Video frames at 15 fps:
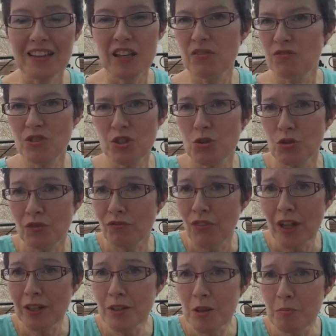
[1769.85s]
if you can
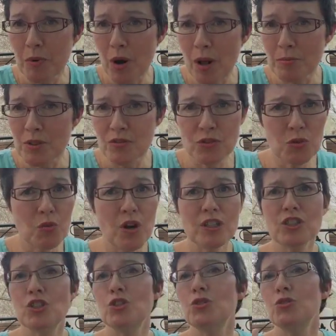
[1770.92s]
follow the prompts if you
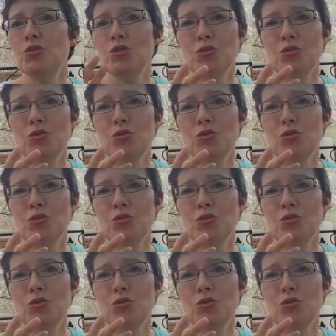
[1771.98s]
want to.